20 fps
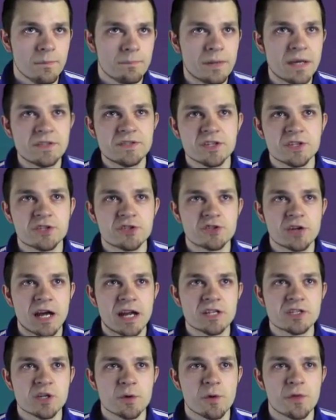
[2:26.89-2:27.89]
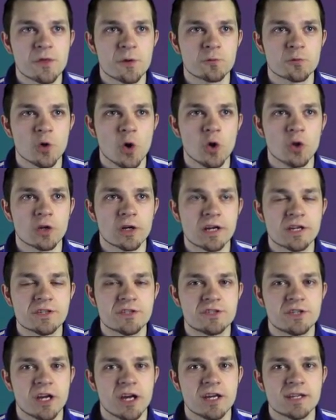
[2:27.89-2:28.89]
basic strategy with the roller
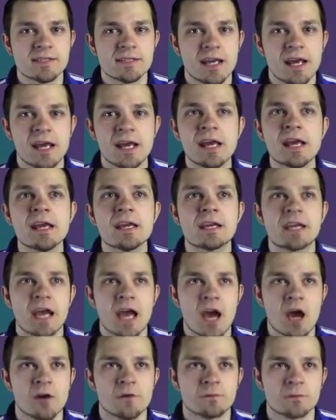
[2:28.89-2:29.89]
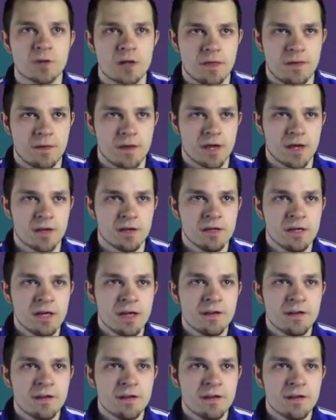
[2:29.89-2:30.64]
is just ink everything.